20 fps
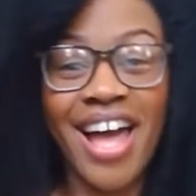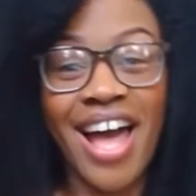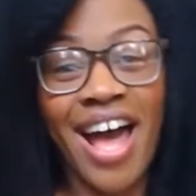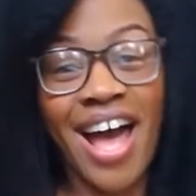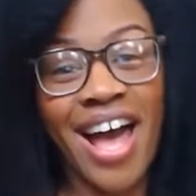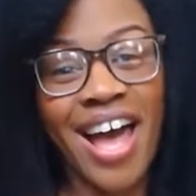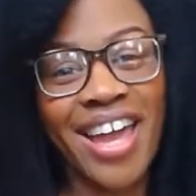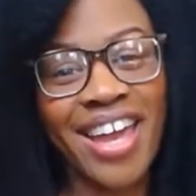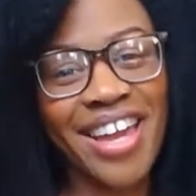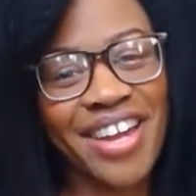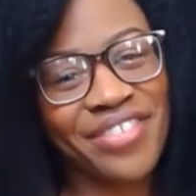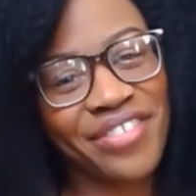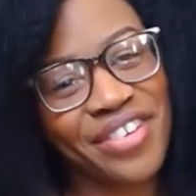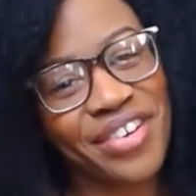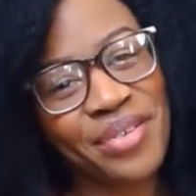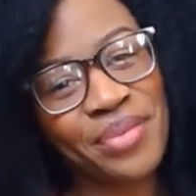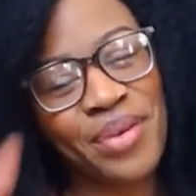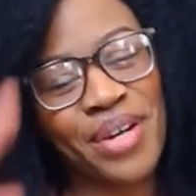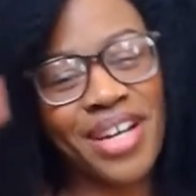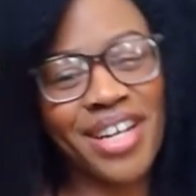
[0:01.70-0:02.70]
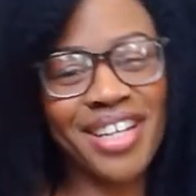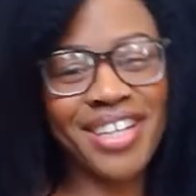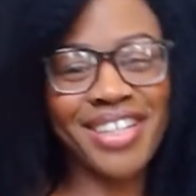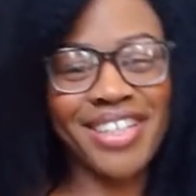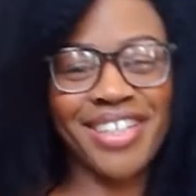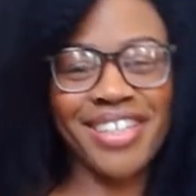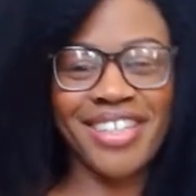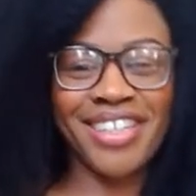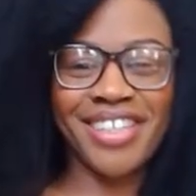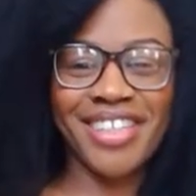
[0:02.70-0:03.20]
Hi
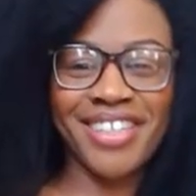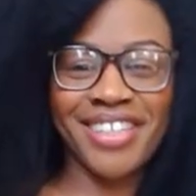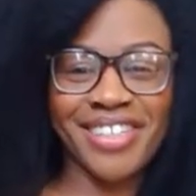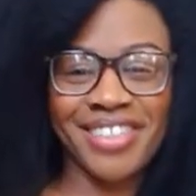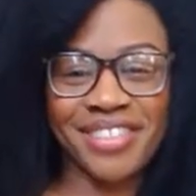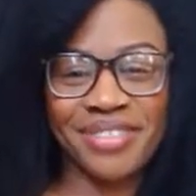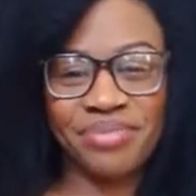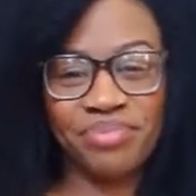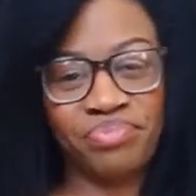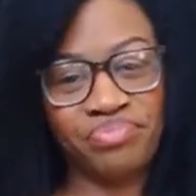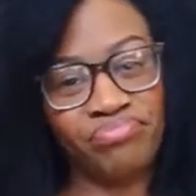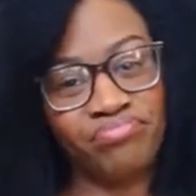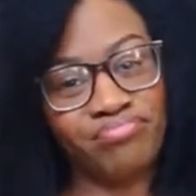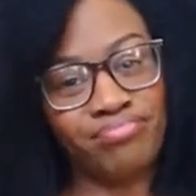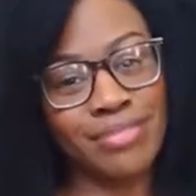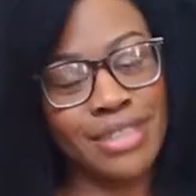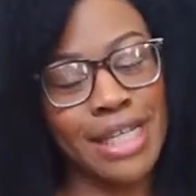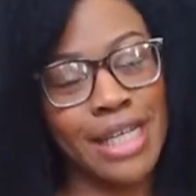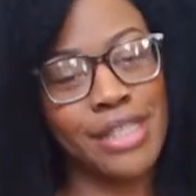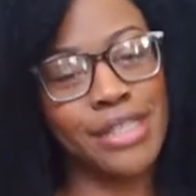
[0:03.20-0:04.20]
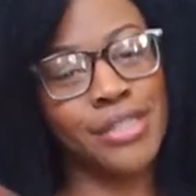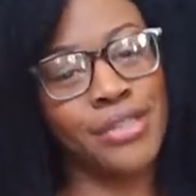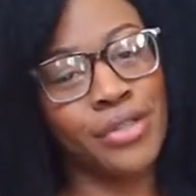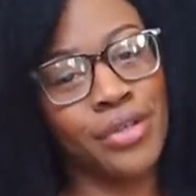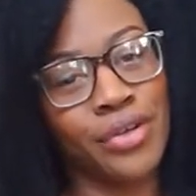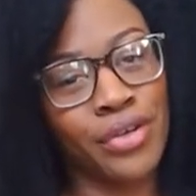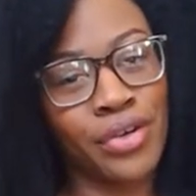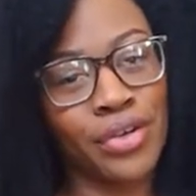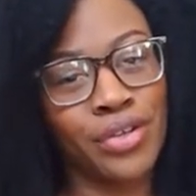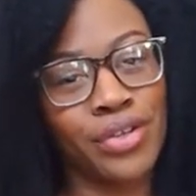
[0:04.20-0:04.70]
everyone, it's your
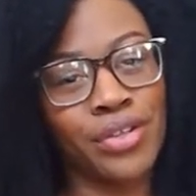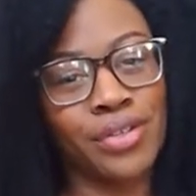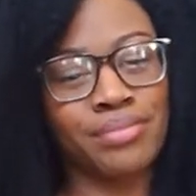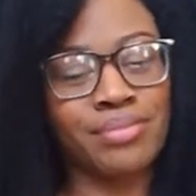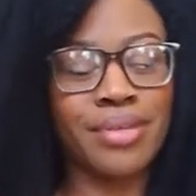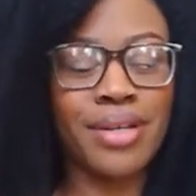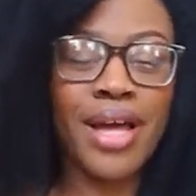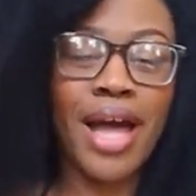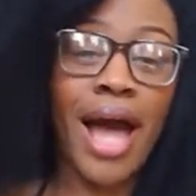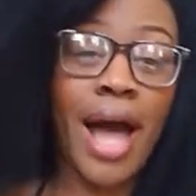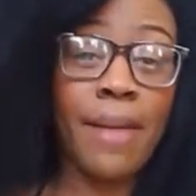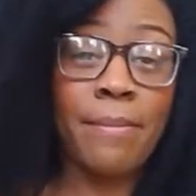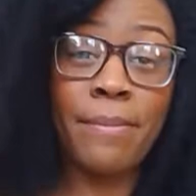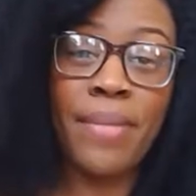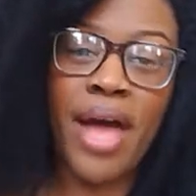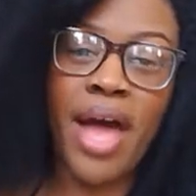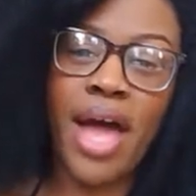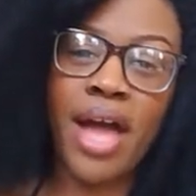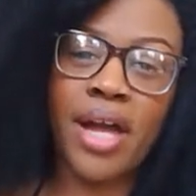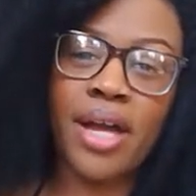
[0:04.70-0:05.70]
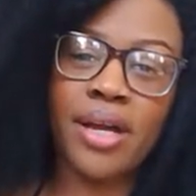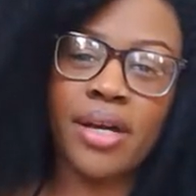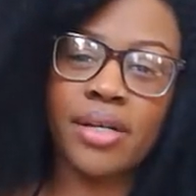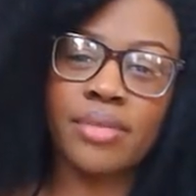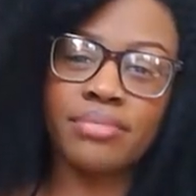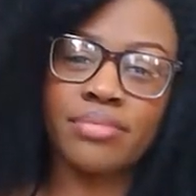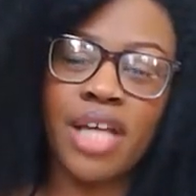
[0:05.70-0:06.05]
girl. I'm back.